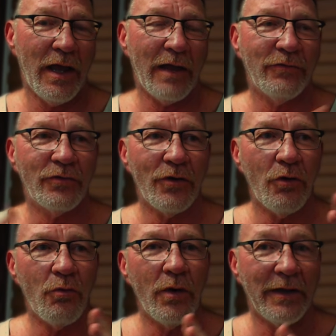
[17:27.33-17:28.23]
And
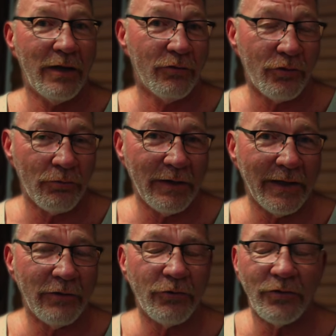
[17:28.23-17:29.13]
so here's a
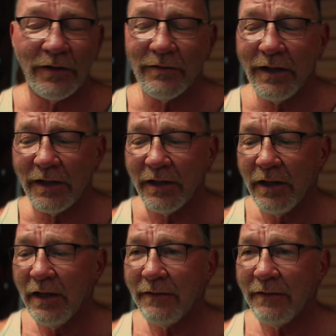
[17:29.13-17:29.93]
really interesting thing